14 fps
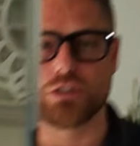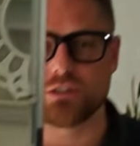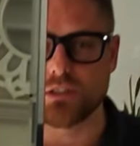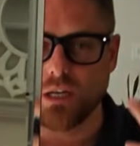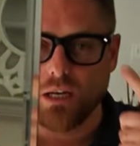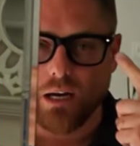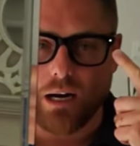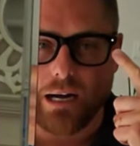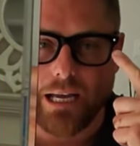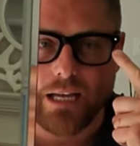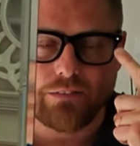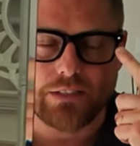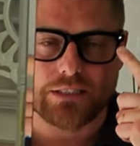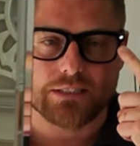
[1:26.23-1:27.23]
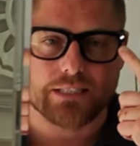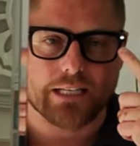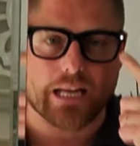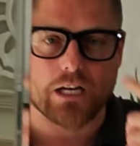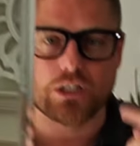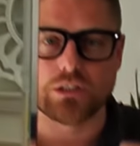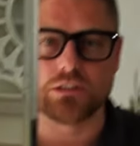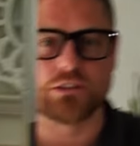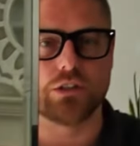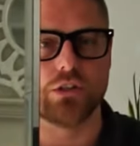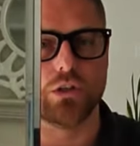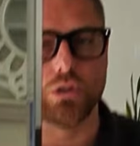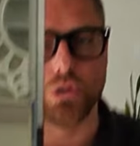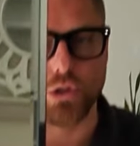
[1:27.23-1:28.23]
I have it set actually to the
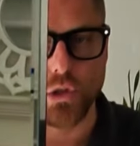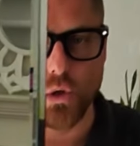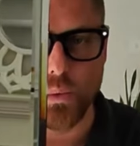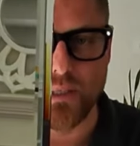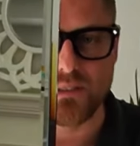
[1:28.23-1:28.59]
lowest and